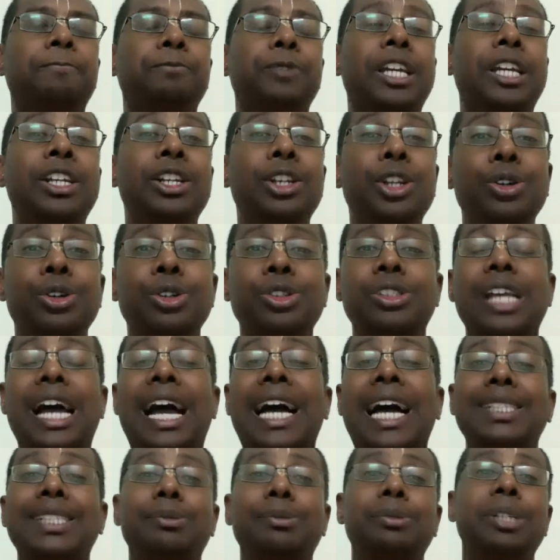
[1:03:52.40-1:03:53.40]
induce
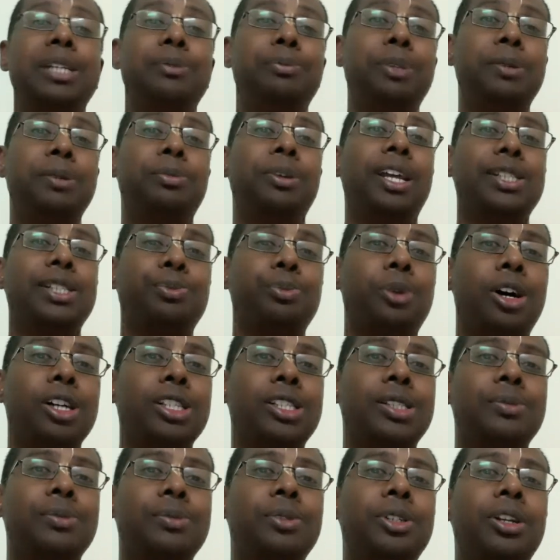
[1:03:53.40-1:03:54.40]
as many people as
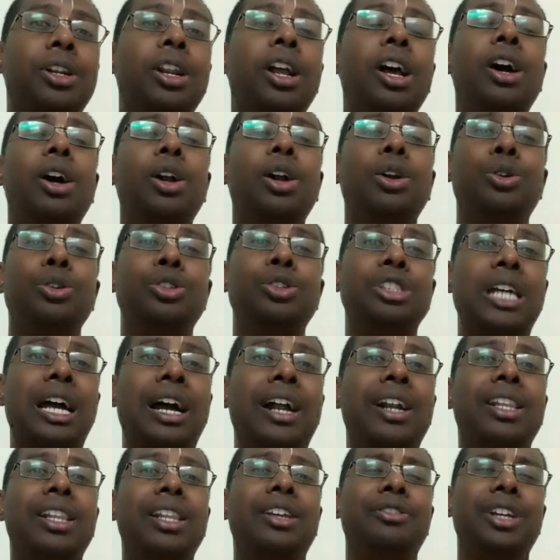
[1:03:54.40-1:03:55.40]
possible to
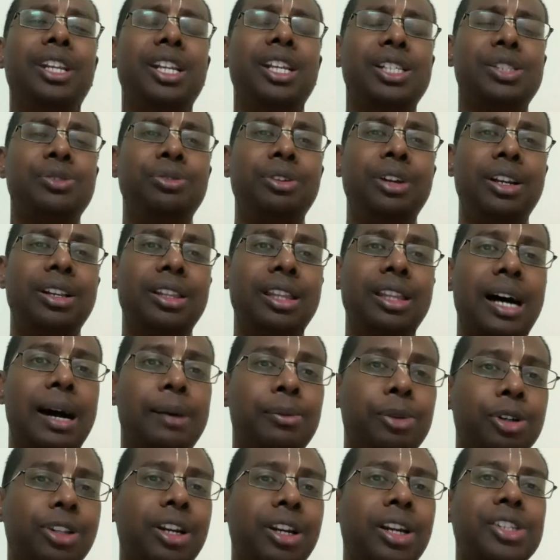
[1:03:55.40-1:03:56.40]
chant the very sweet
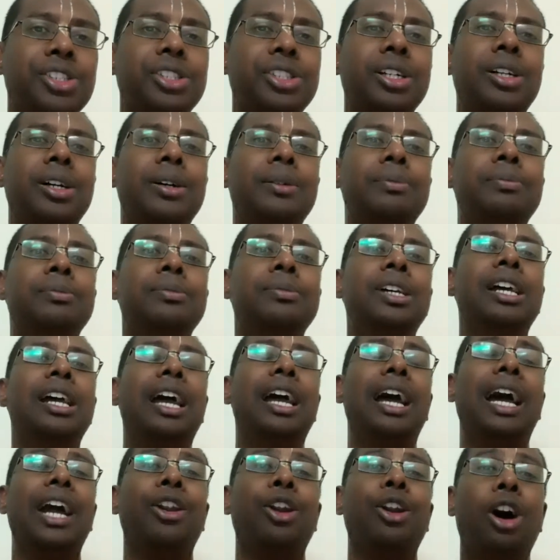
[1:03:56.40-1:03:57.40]
Damodar Ashtakam
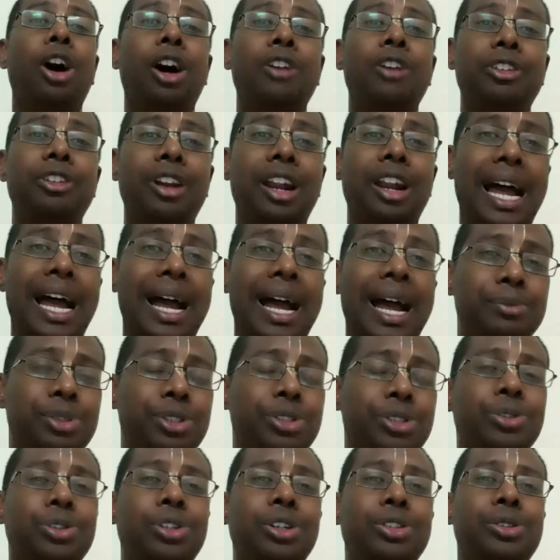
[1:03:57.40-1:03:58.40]
and offer
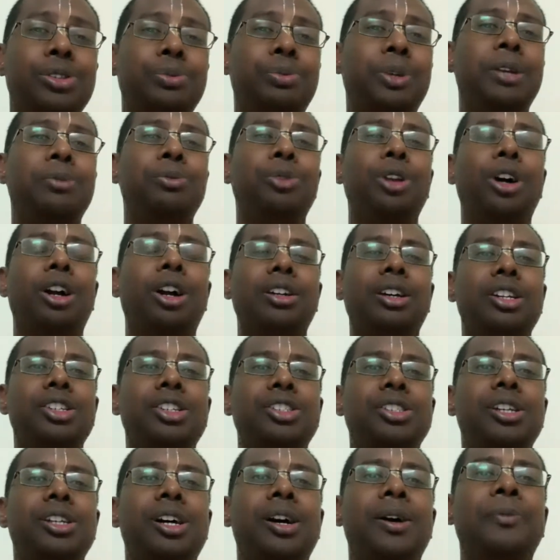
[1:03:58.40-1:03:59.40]
lamps to the Supreme Lord
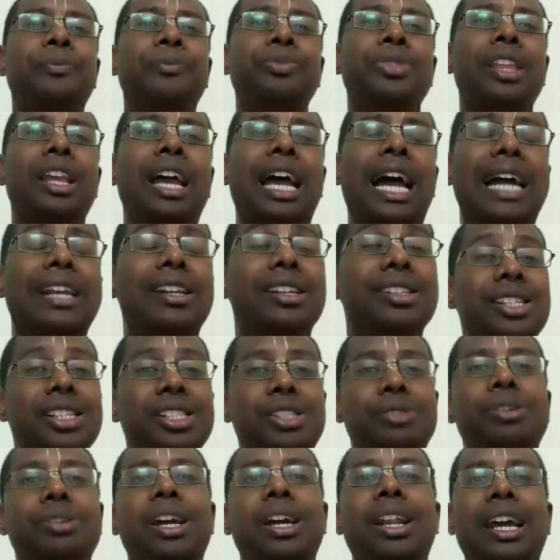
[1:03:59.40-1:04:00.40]
Krishna. And
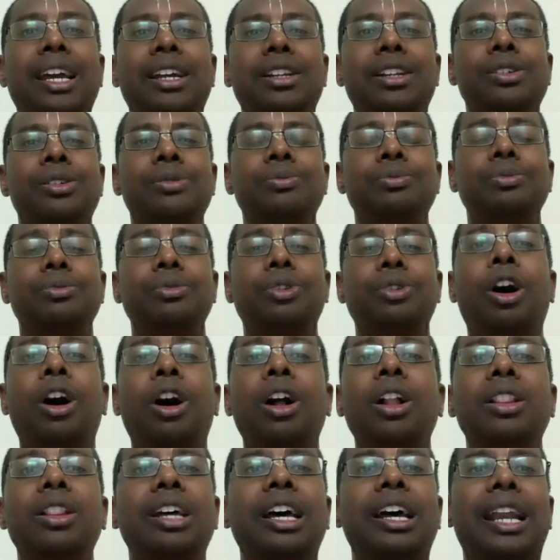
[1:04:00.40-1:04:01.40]
this way,
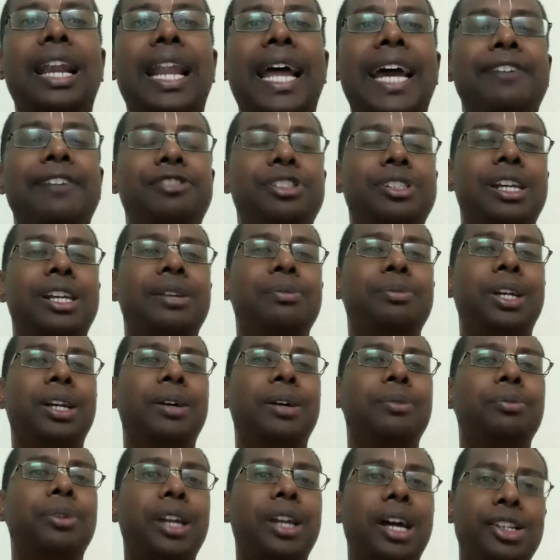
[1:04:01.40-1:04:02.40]
all their lives can
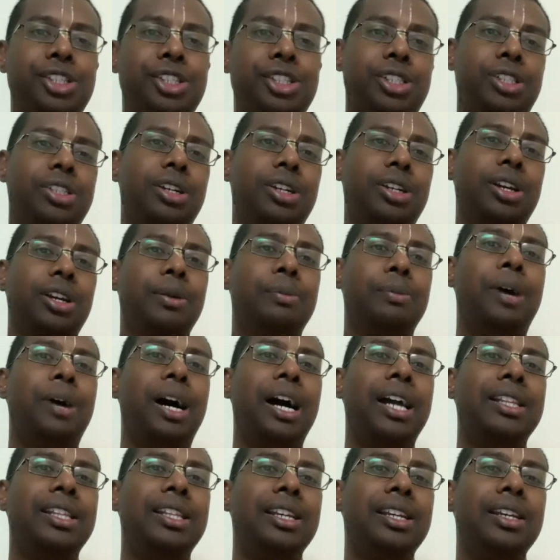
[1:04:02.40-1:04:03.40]
become touched
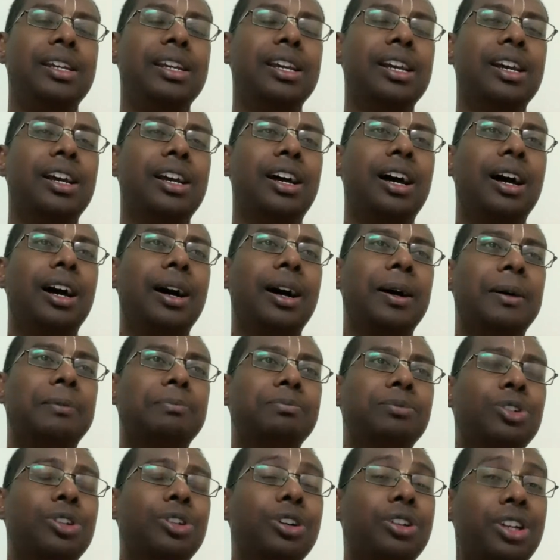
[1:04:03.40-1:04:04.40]
by the
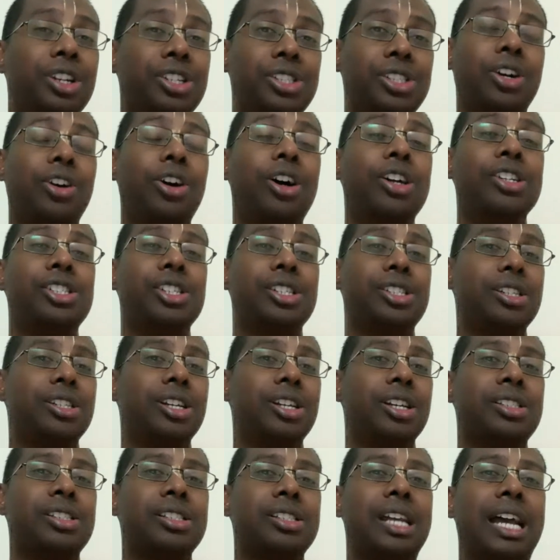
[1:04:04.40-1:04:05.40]
Krishna
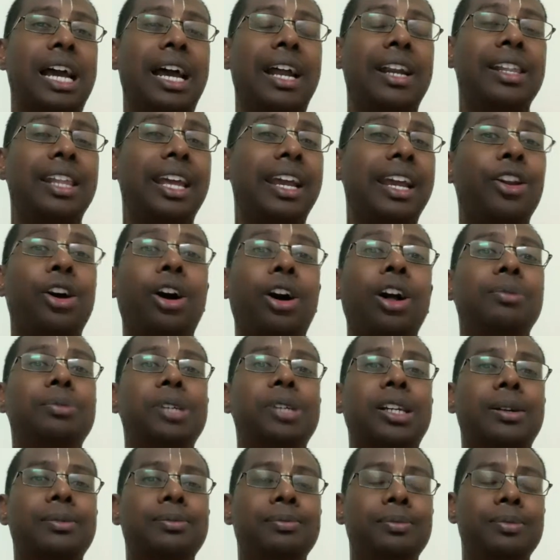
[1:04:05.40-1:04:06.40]
consciousness, and they can all
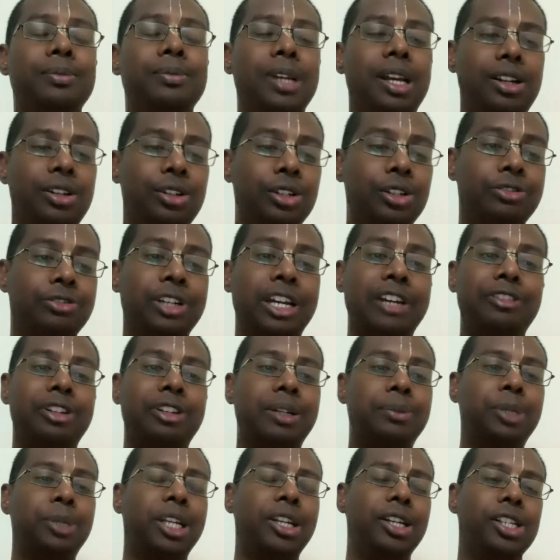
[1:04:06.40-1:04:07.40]
become
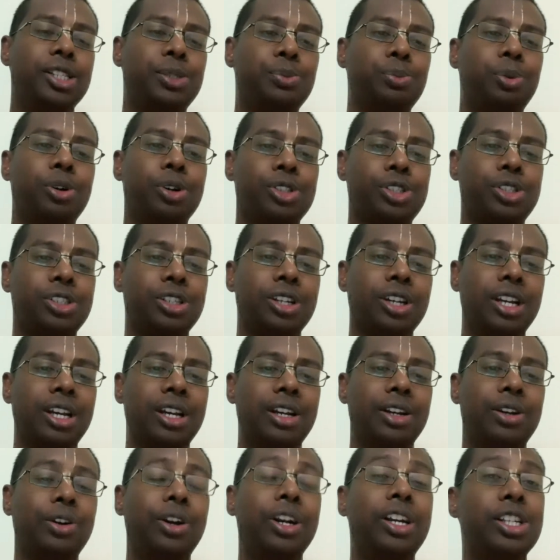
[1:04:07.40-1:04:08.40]
favorably disposed.
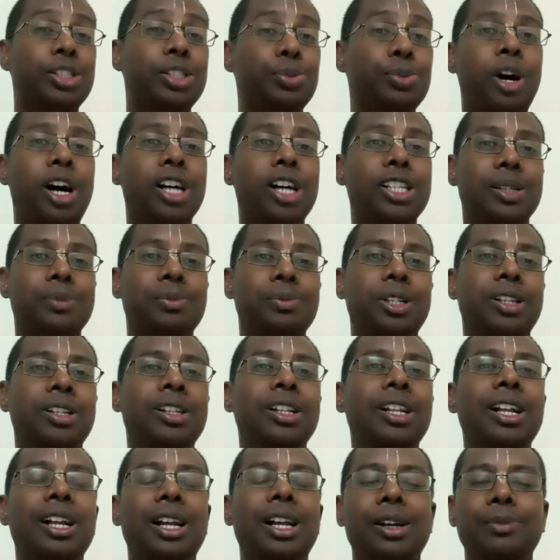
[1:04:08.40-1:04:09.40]
It is
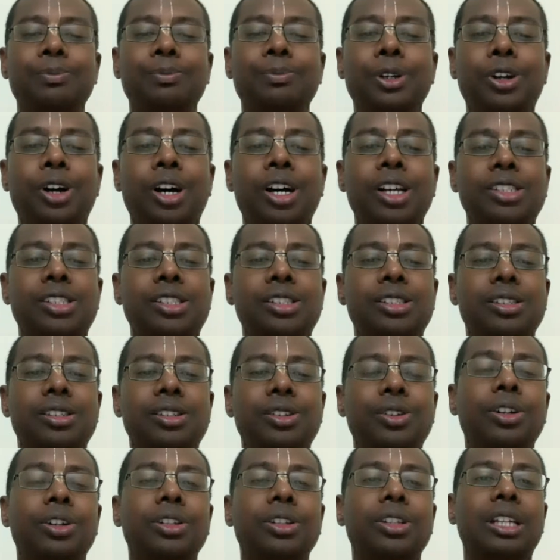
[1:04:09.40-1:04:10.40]
possible because
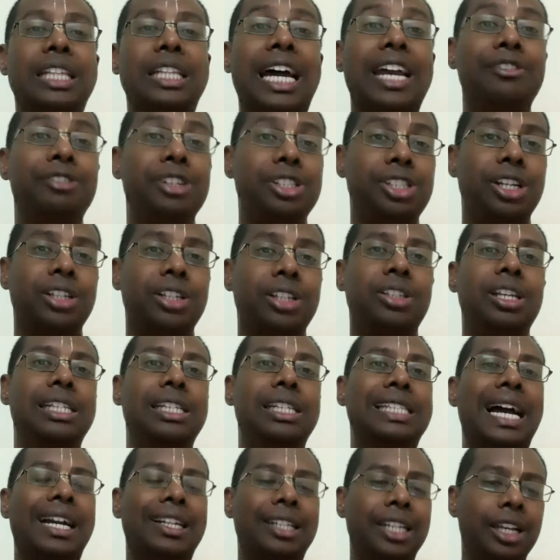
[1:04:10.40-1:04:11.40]
the Daivi Shakti
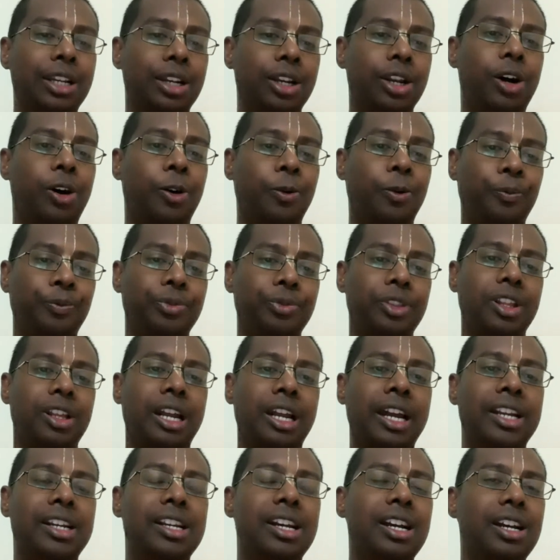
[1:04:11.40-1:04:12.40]
is acting now,
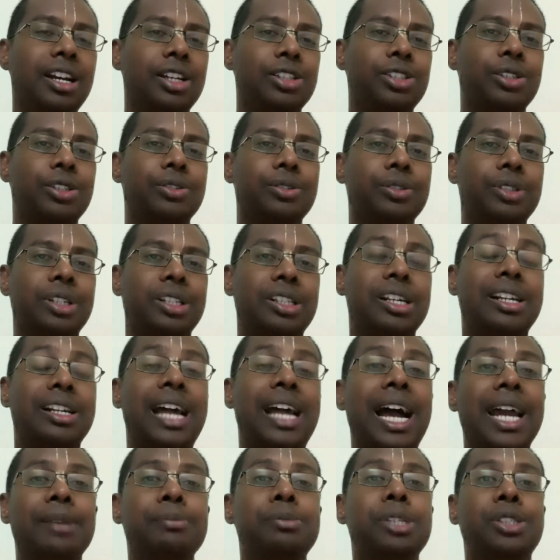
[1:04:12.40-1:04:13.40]
right? So the
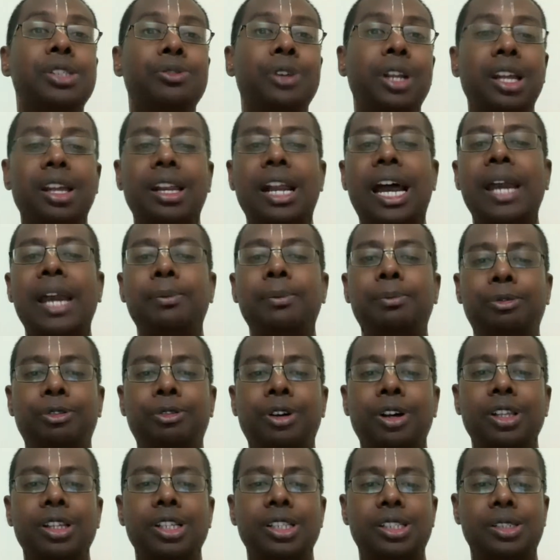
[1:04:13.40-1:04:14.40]
time is very ripe
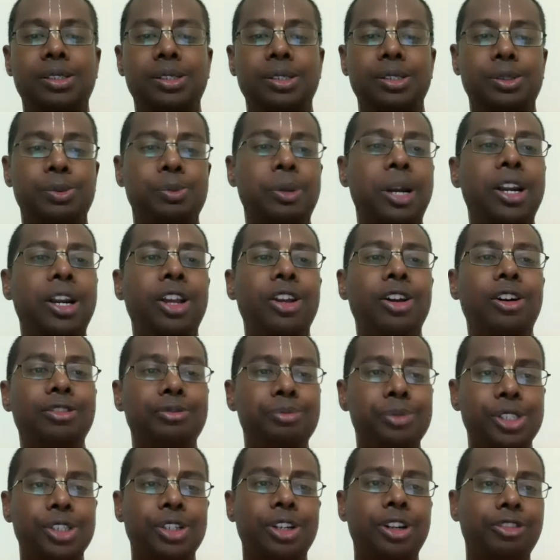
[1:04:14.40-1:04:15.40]
for this spreading
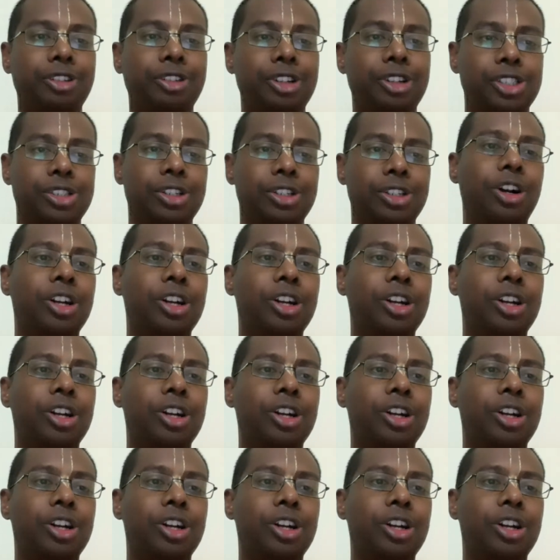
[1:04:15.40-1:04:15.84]
of mission of Krishna